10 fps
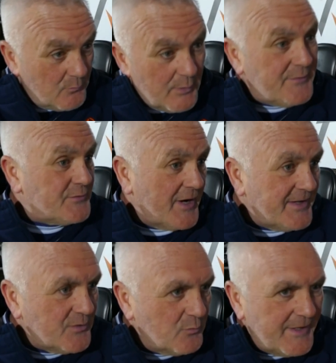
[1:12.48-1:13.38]
We've
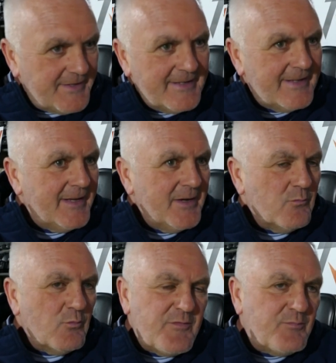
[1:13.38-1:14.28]
tried to win.
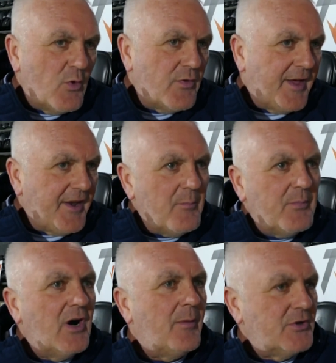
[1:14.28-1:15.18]
We've both had
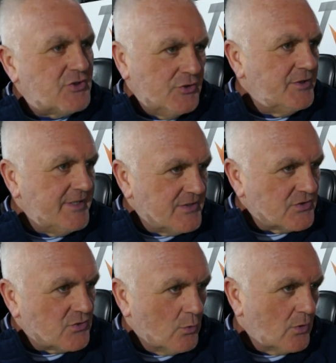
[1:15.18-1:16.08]
ample opportunities to
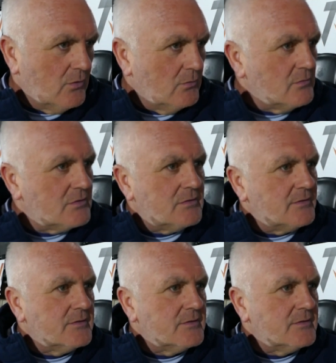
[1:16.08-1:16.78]
score goals.